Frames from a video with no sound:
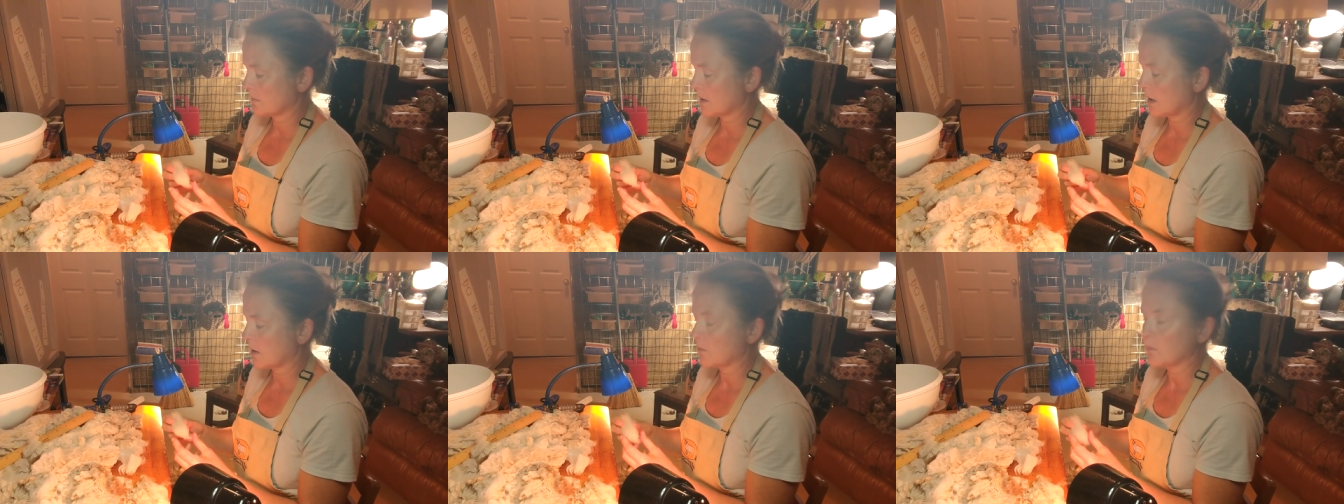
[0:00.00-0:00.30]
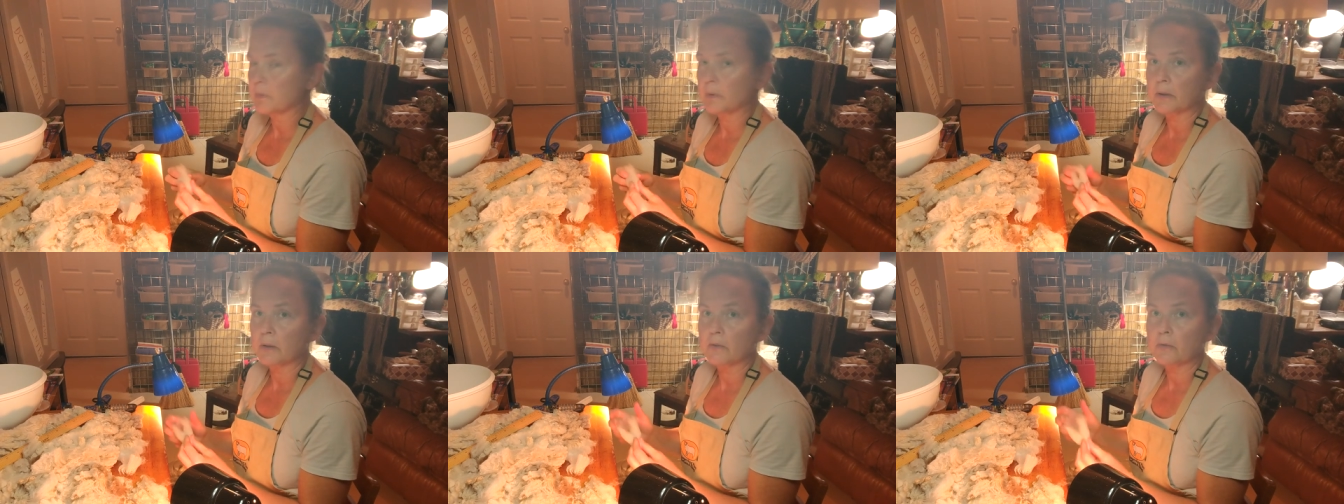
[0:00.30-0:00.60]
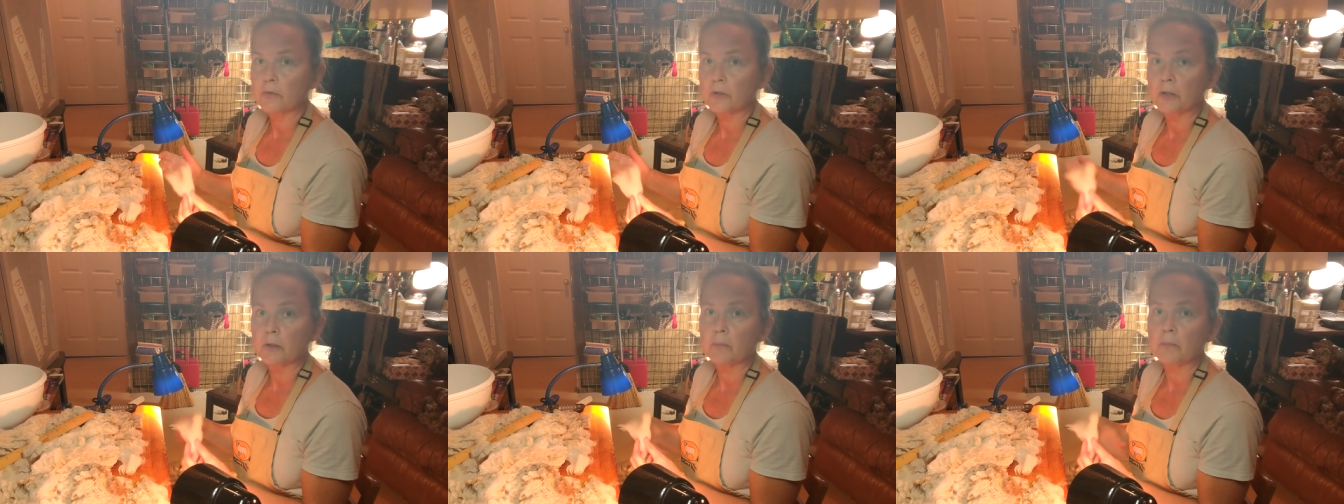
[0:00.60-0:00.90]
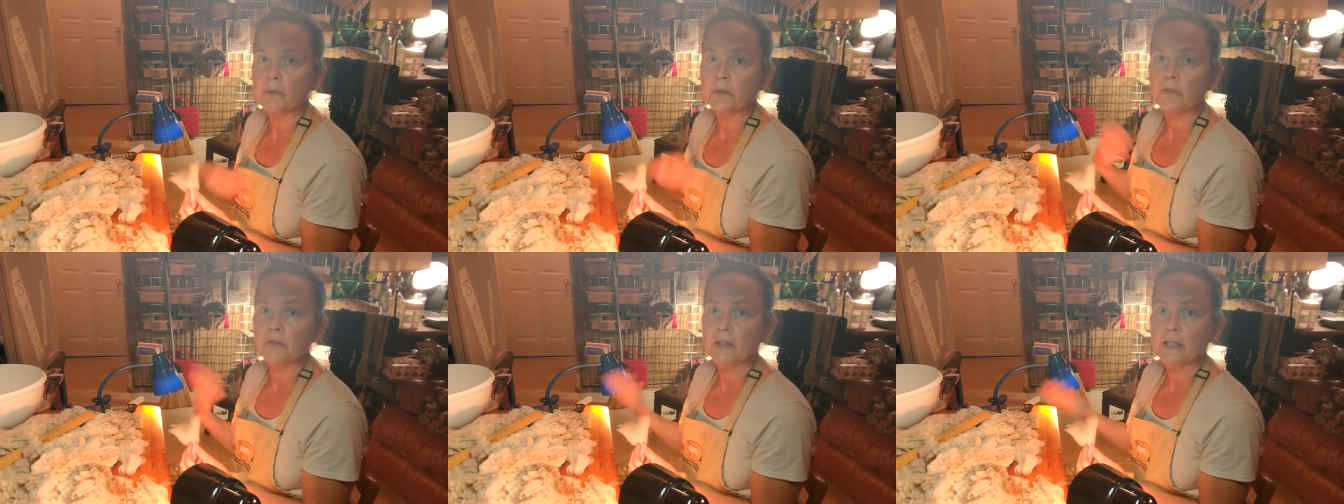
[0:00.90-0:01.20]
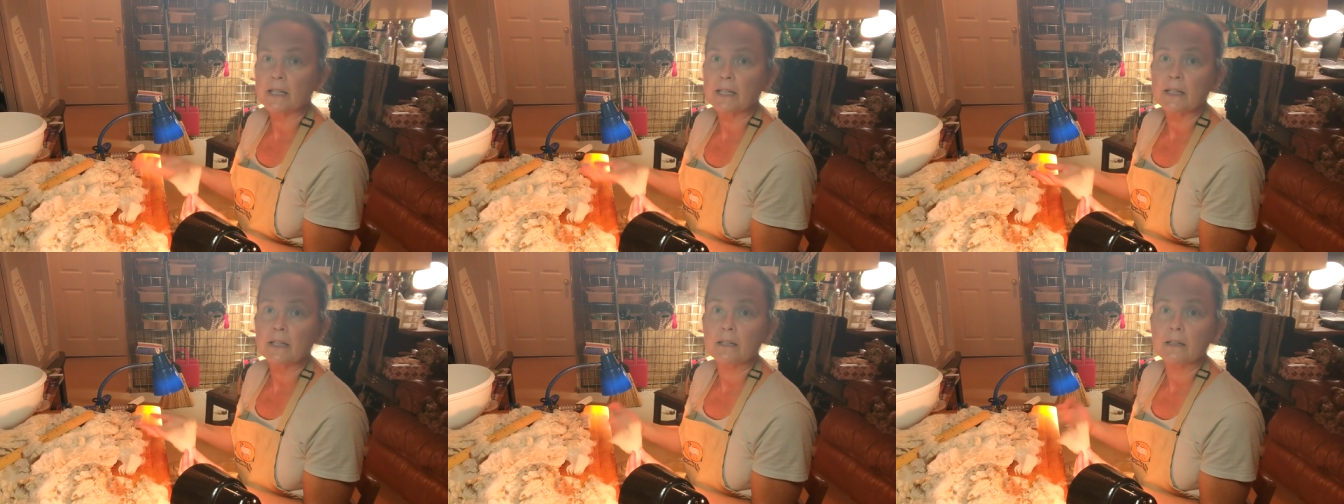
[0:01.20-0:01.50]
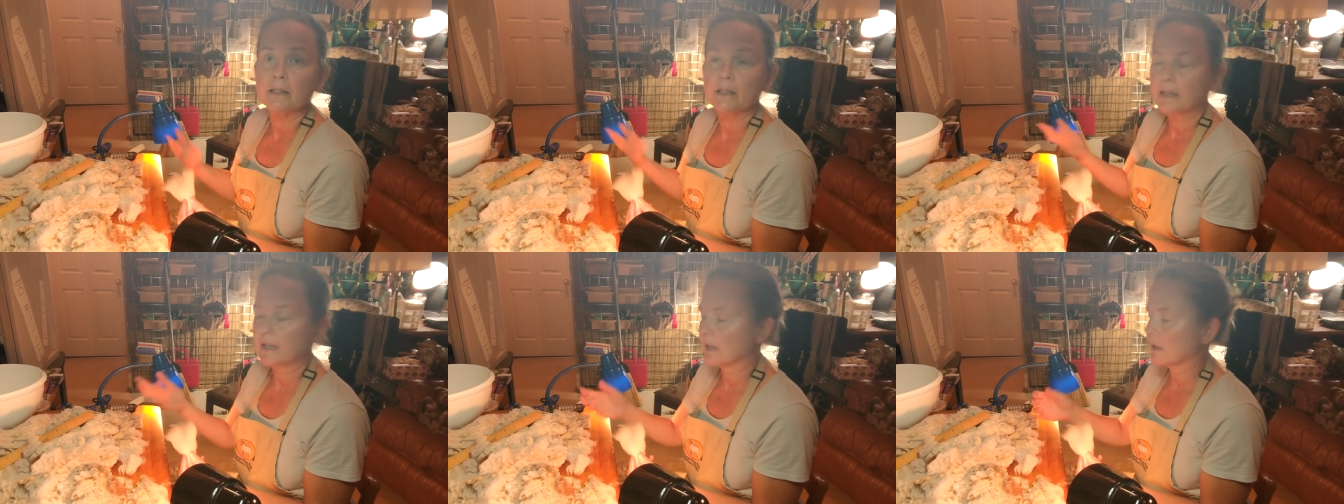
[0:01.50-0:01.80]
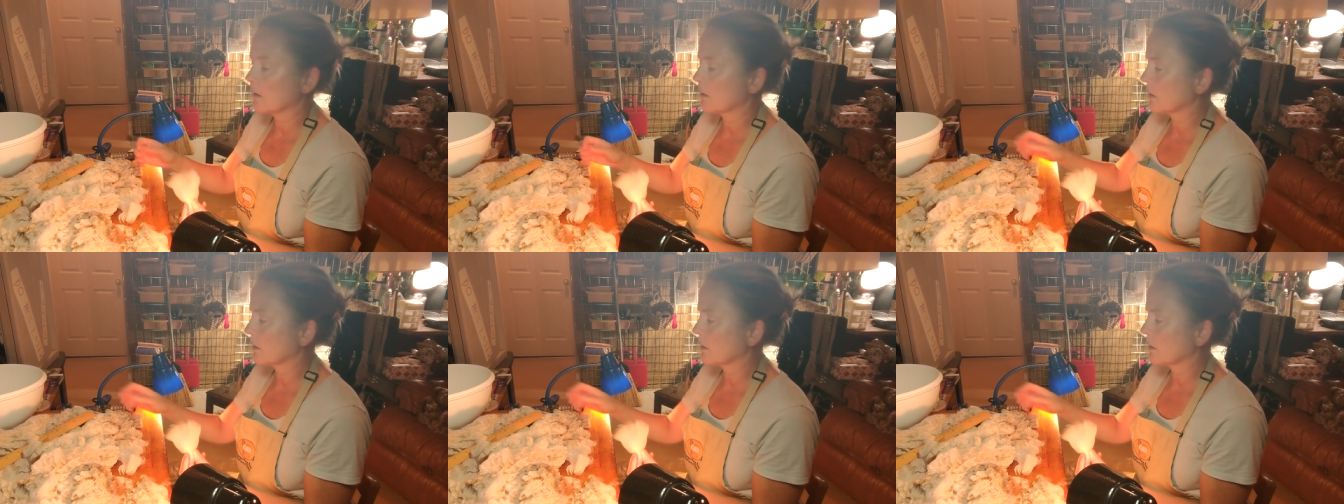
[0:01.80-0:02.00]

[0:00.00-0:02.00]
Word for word: output from the feed and the care